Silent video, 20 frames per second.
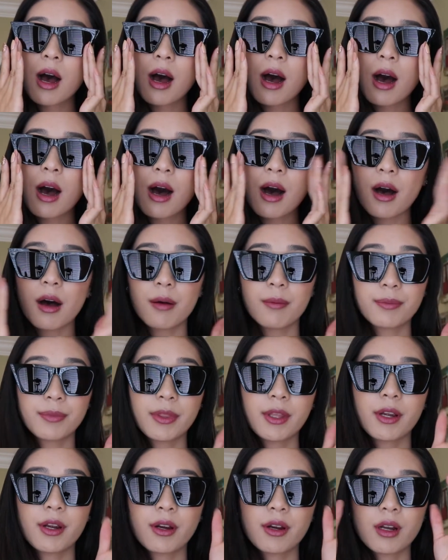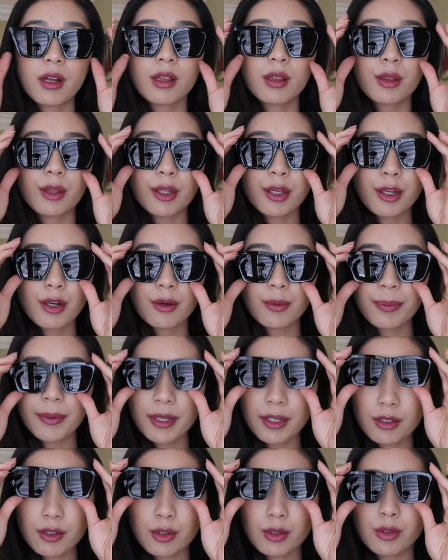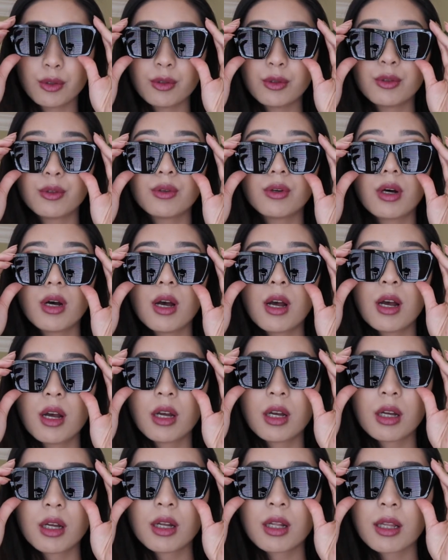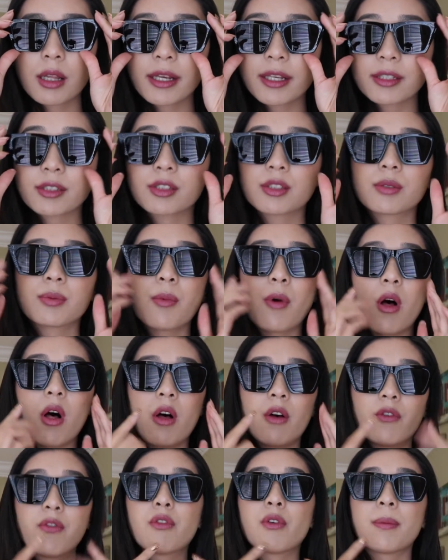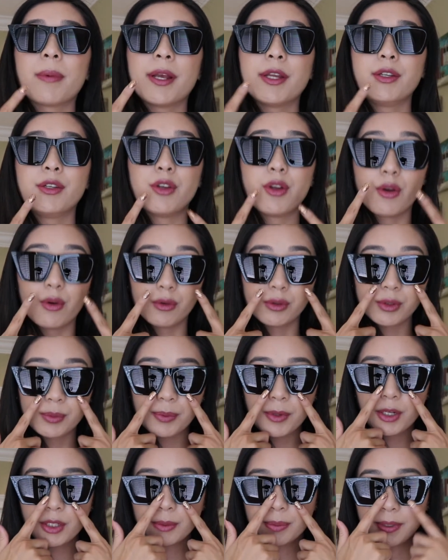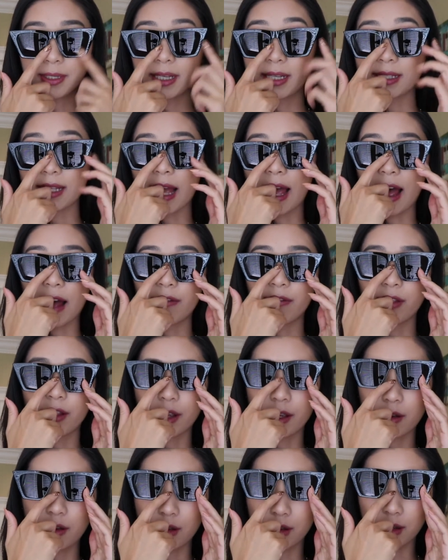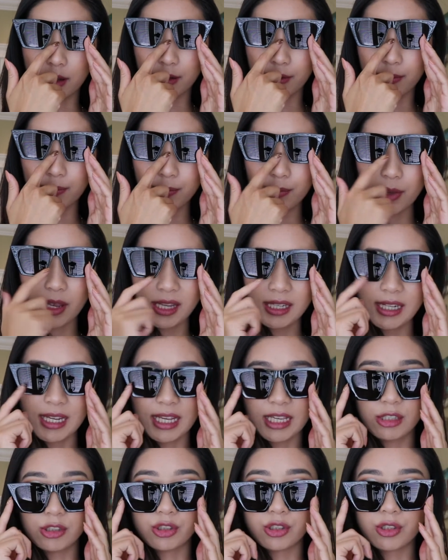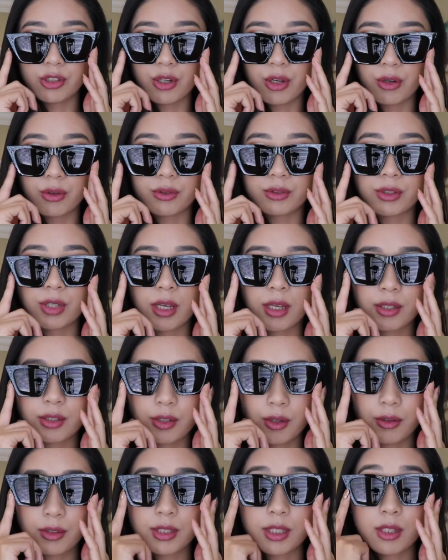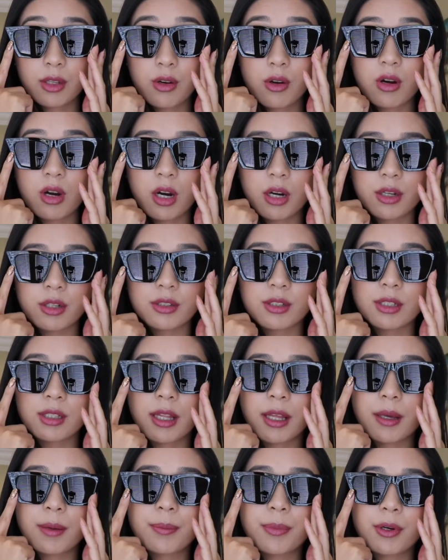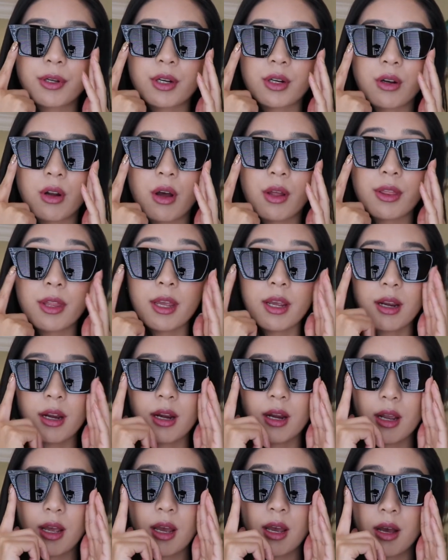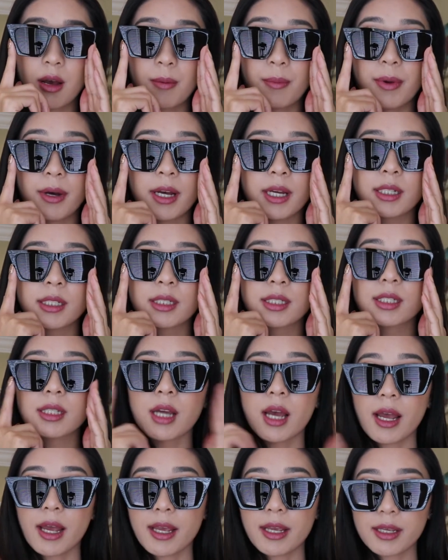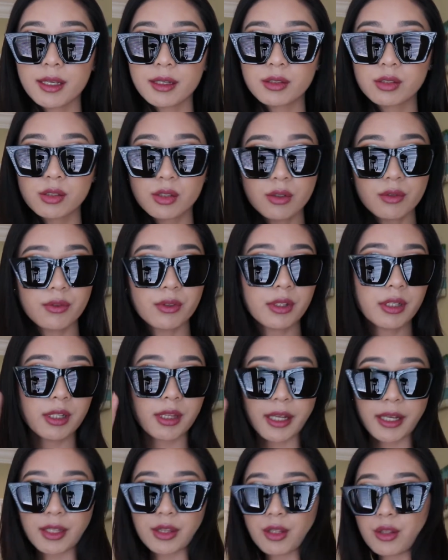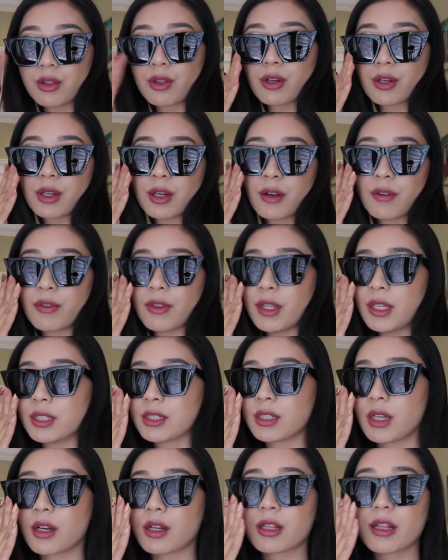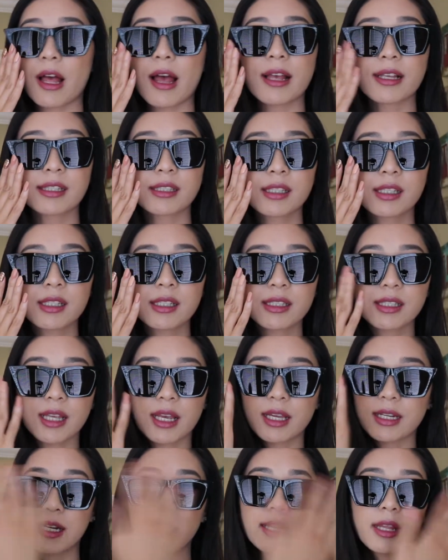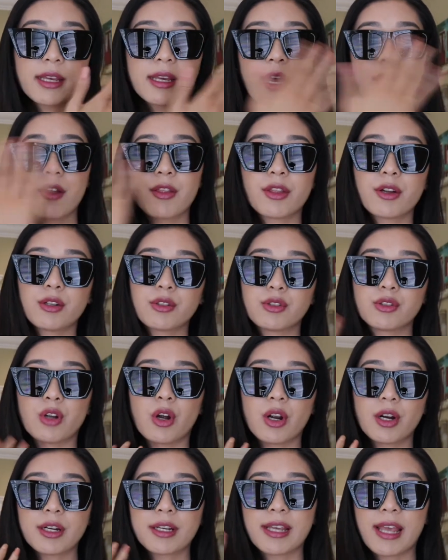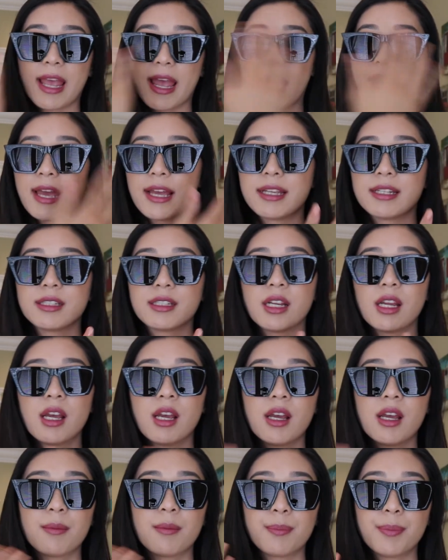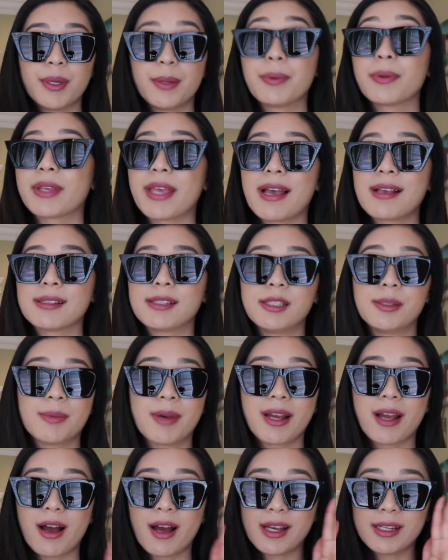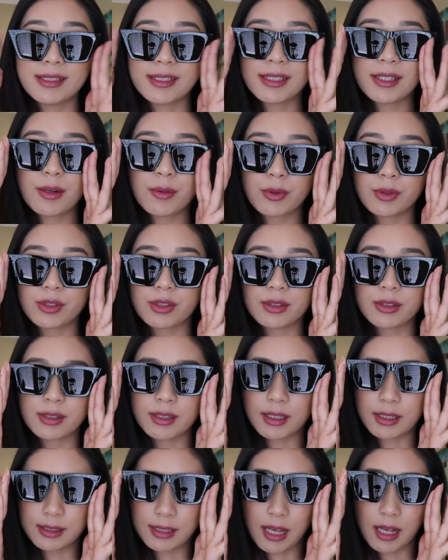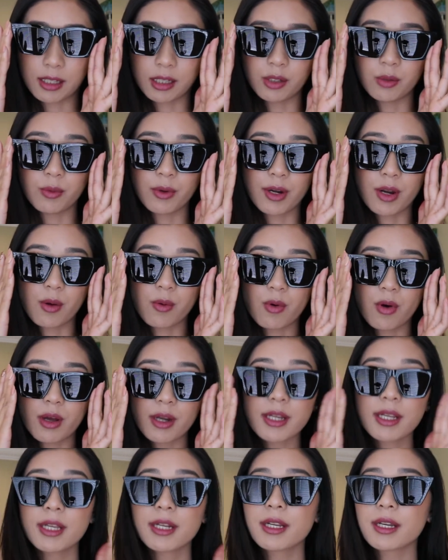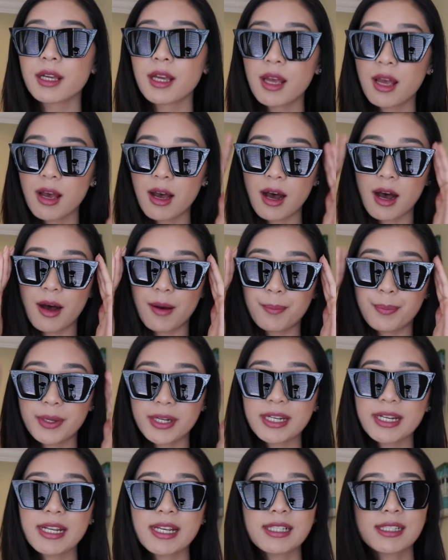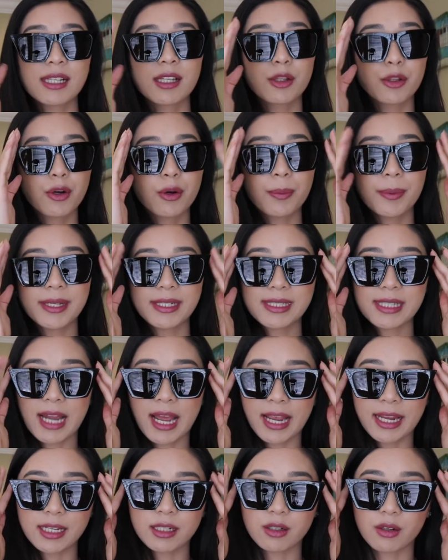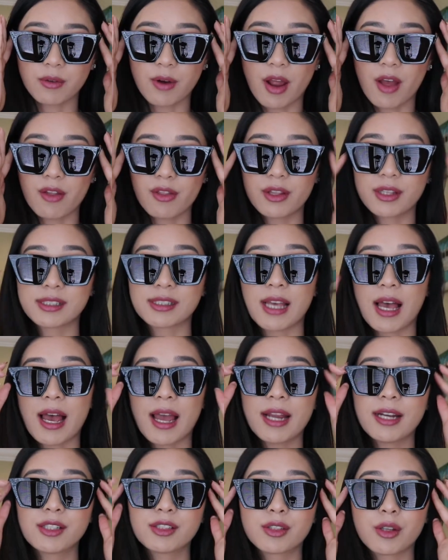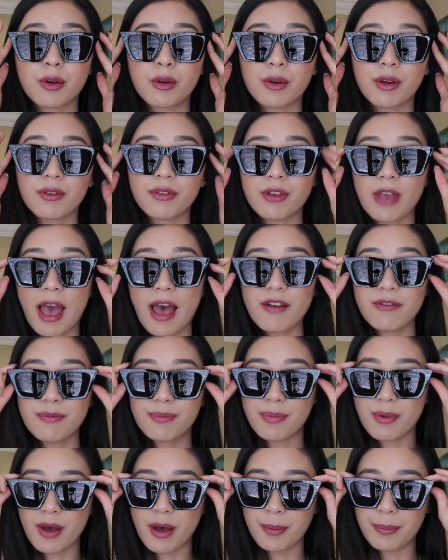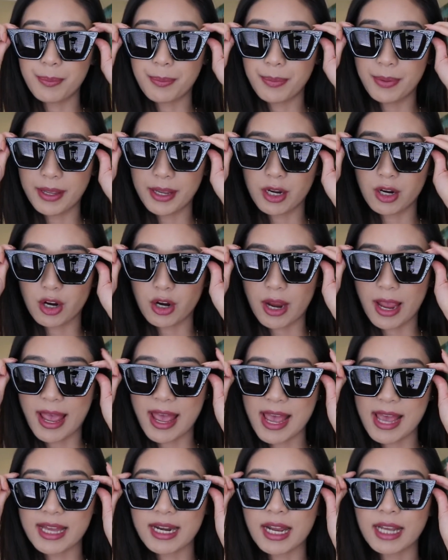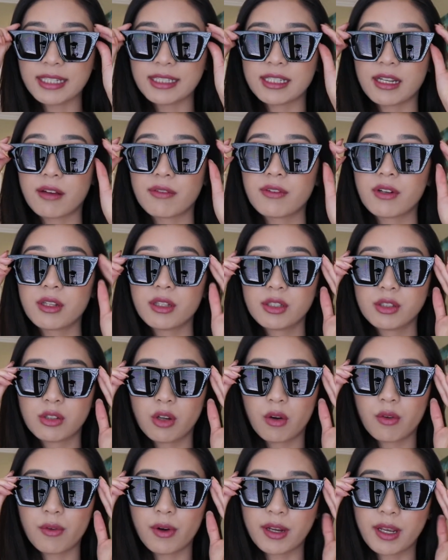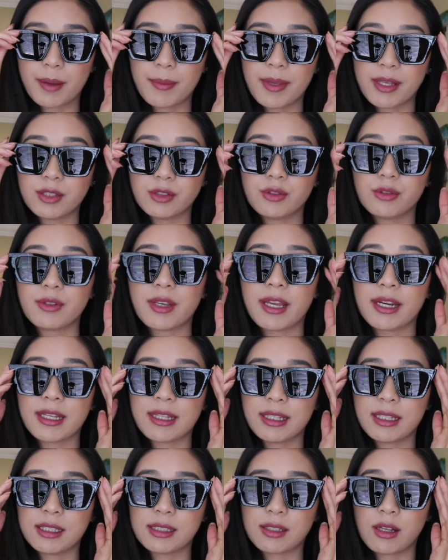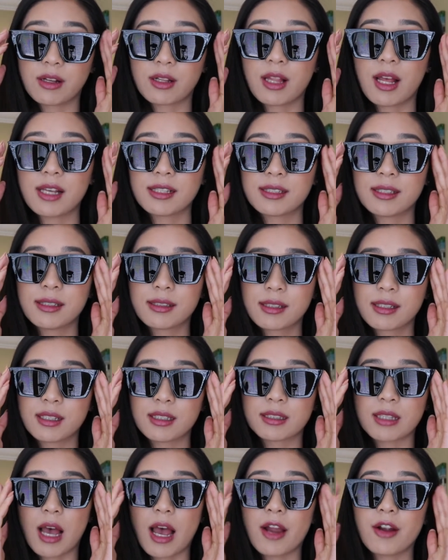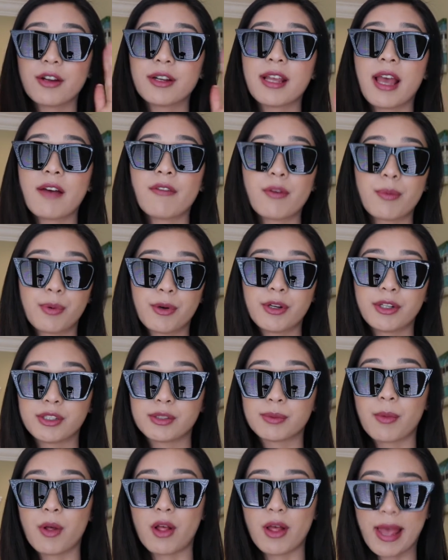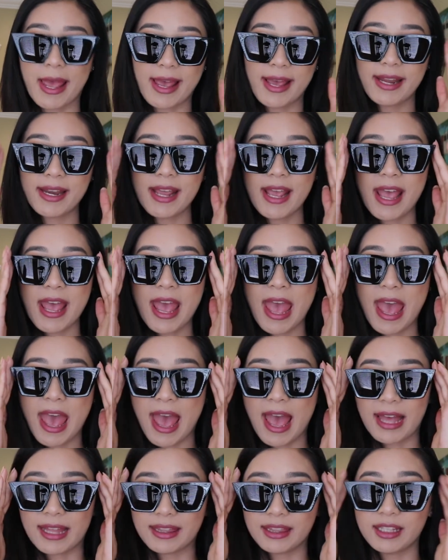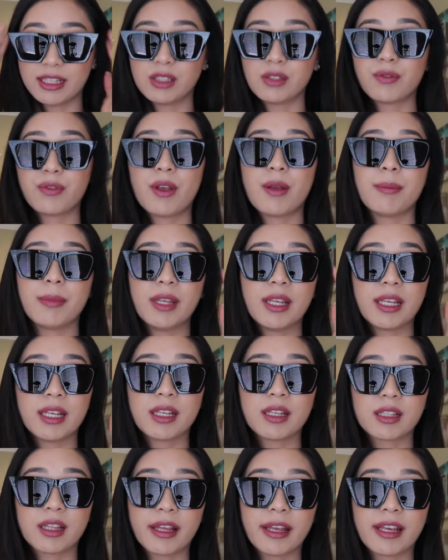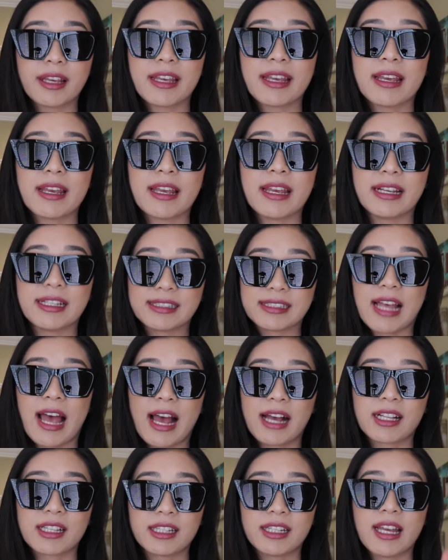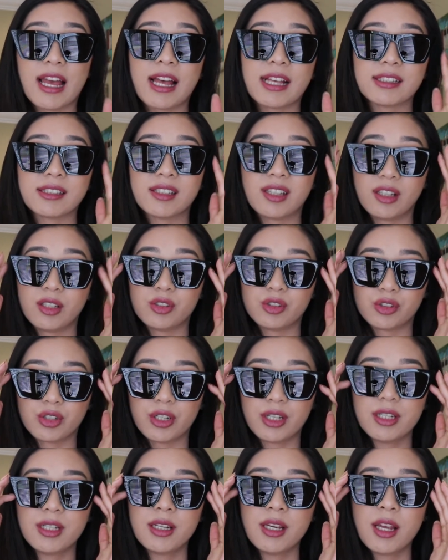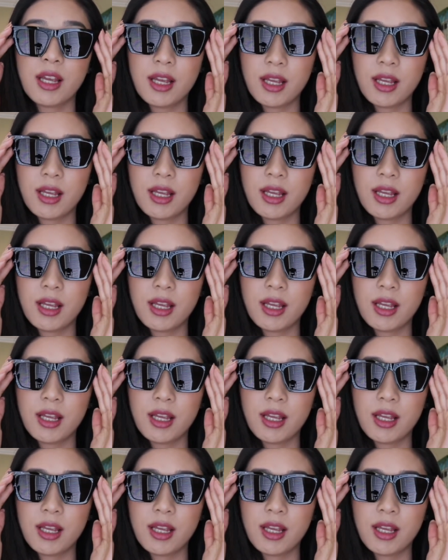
Um, they're a little bit too like small for my nose bridge because I have like a an Asian nose, so it's a little harder to like put it on there. But I still really like the look of these sunglasses, and I like how they're dark and people can't see my eyes in it, which is exactly what I wanted. Um, but it is a little bit tight around the side, so if you have a bigger head, I definitely don't recommend you getting these sunglasses because I already have a pretty small head and these fit me like exactly as they should.